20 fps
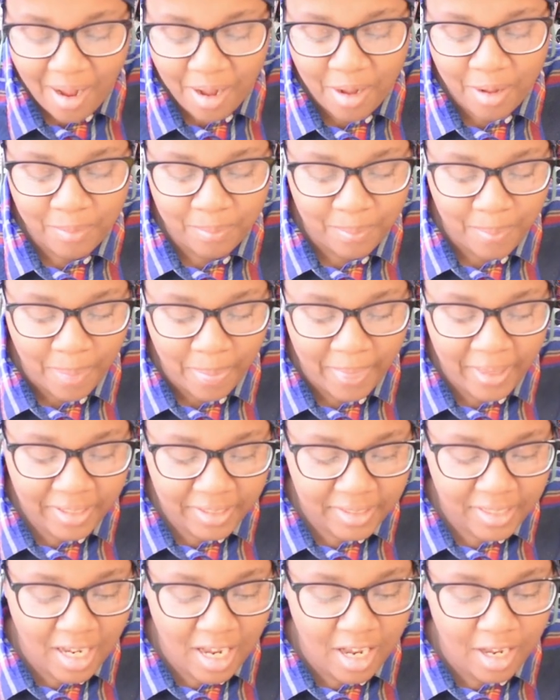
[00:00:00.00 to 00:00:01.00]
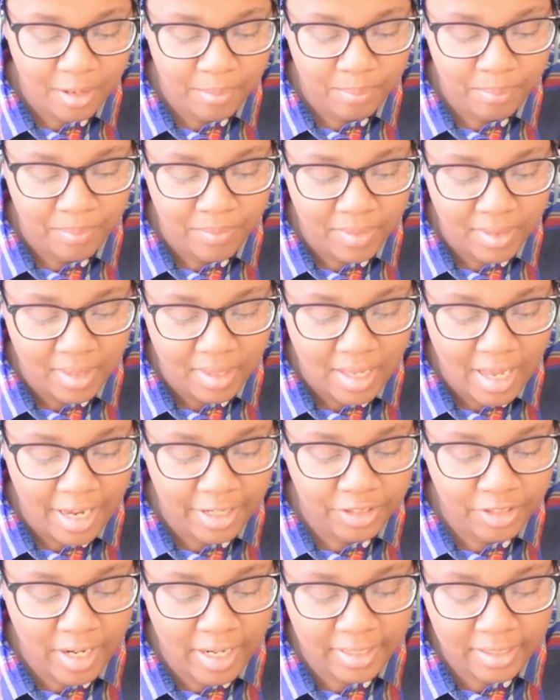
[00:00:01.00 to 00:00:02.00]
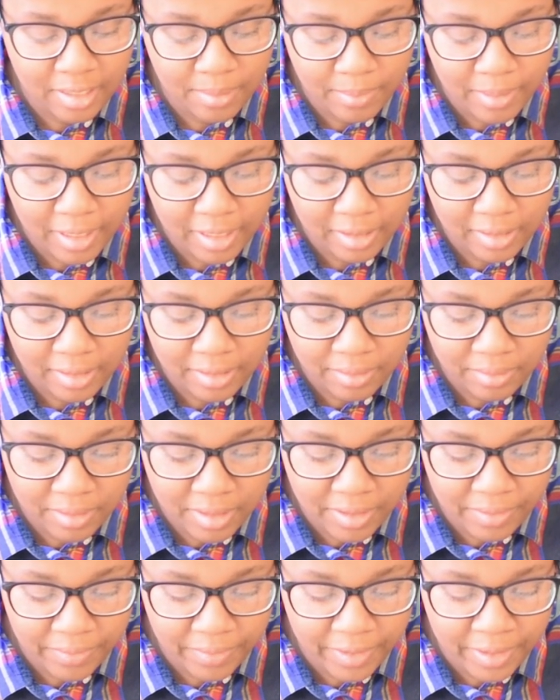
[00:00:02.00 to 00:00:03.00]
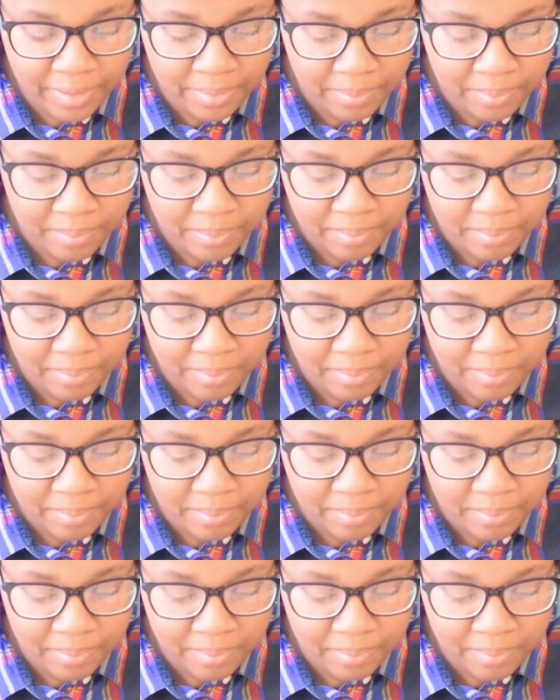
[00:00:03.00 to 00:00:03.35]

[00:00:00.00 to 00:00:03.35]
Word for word: um, this time I tried something a little different